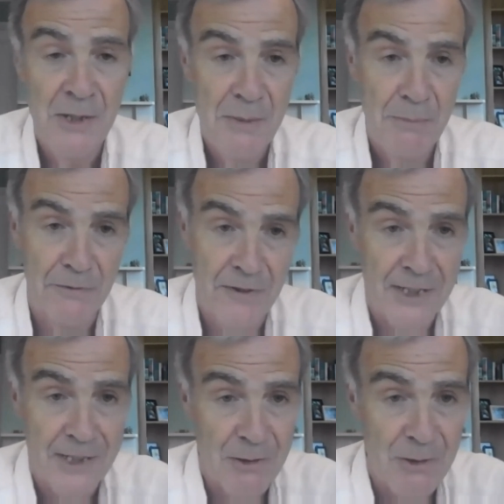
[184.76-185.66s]

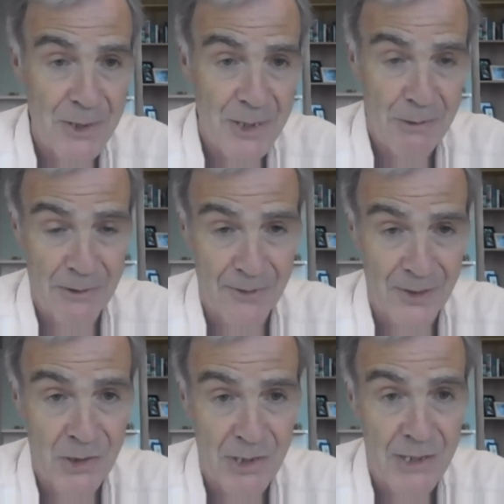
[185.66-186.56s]
professor at the
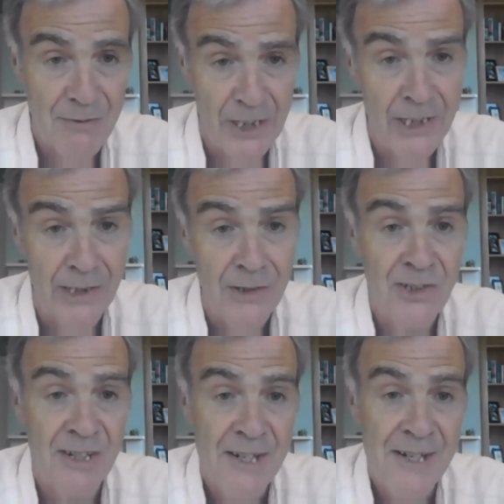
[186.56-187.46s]
University of Leeds,